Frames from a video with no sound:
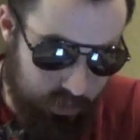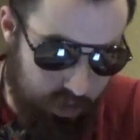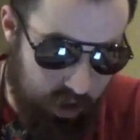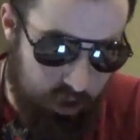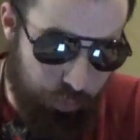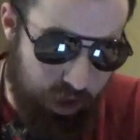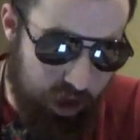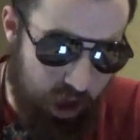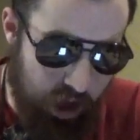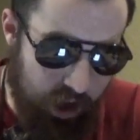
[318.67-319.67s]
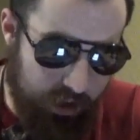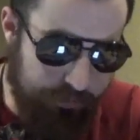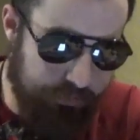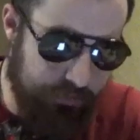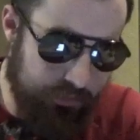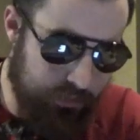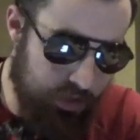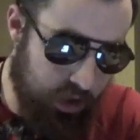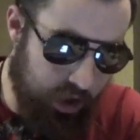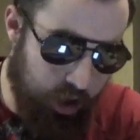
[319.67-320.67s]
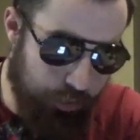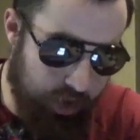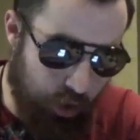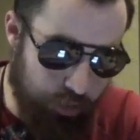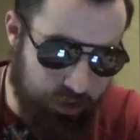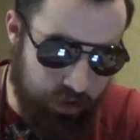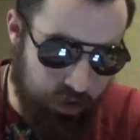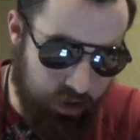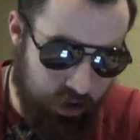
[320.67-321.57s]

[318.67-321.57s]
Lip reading: Anyway, here we go with the.